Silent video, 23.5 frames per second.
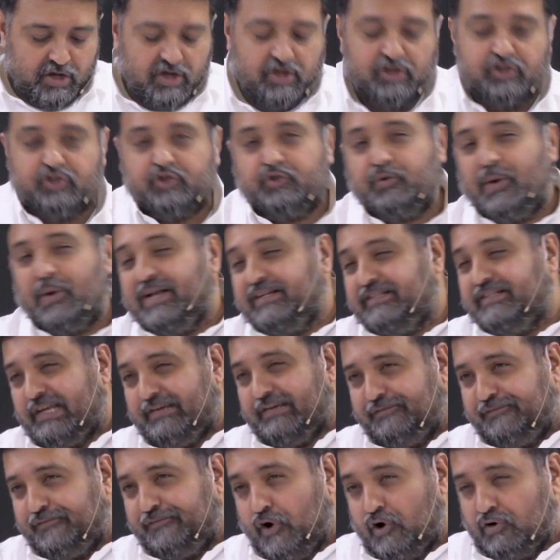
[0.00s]

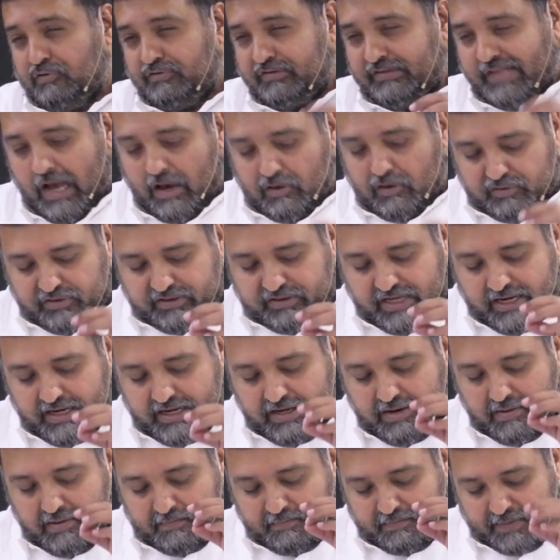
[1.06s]
24,000
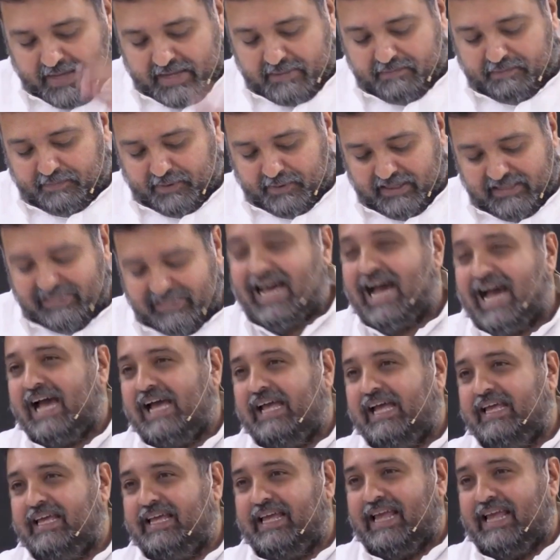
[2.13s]
people die